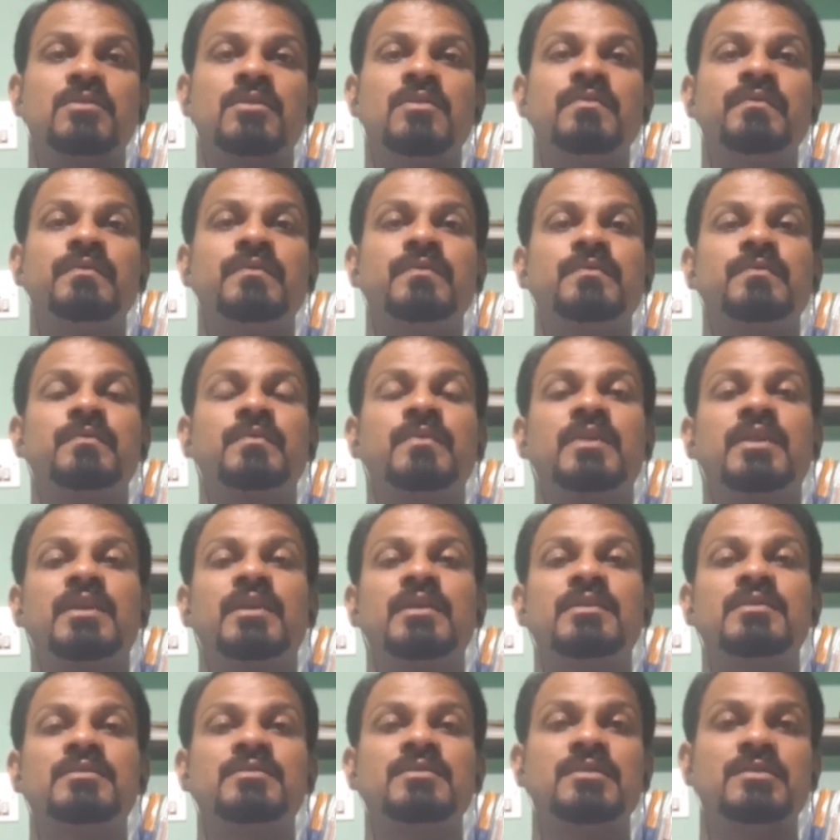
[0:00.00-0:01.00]
of
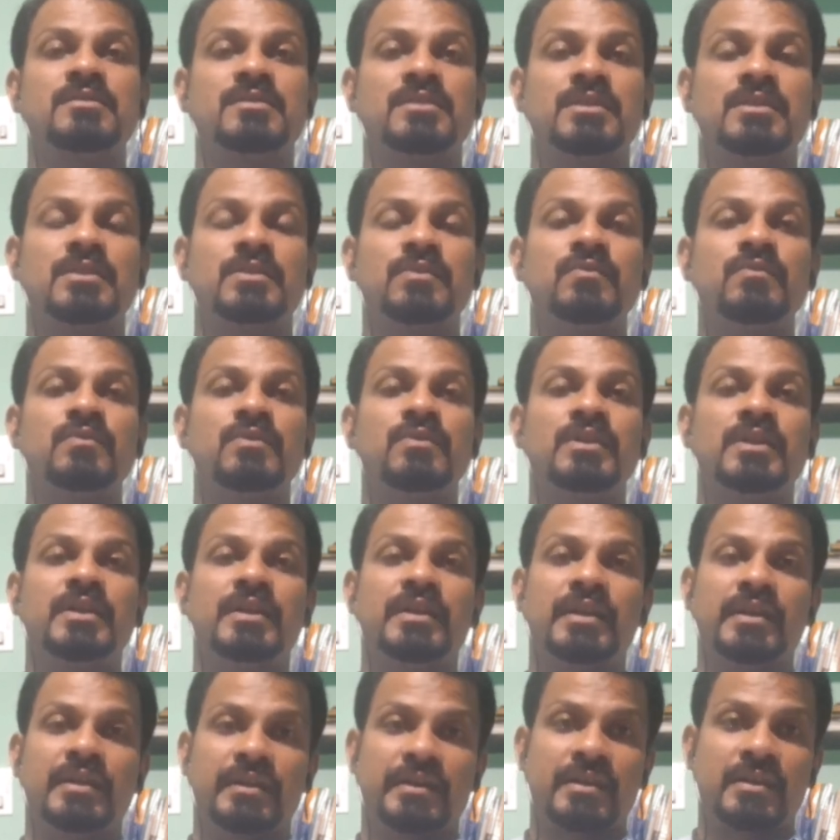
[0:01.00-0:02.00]
sensitive
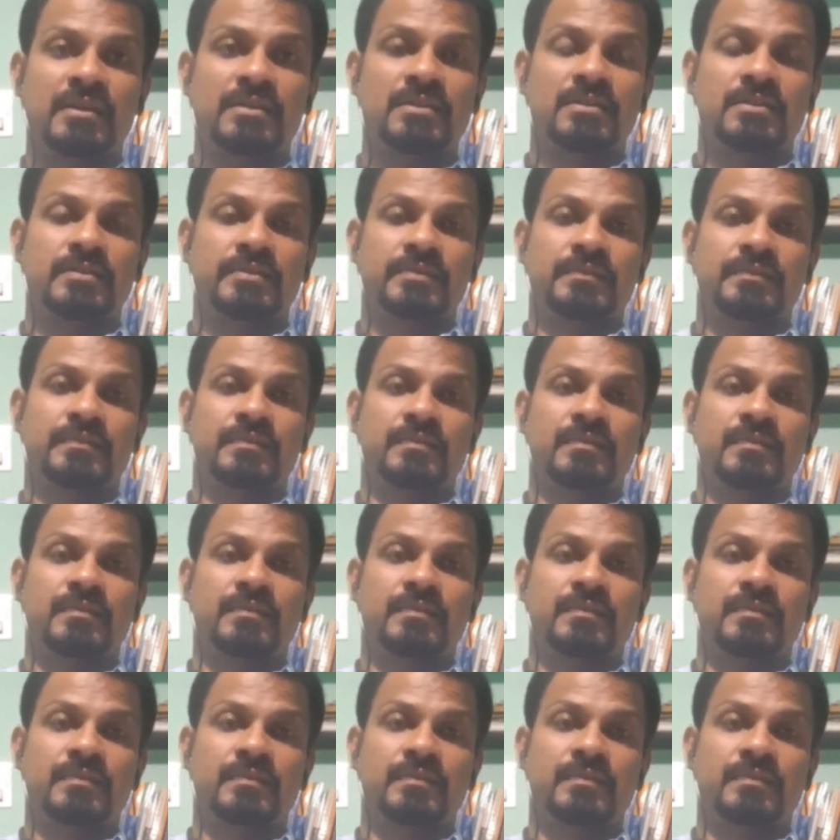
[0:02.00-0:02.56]
index.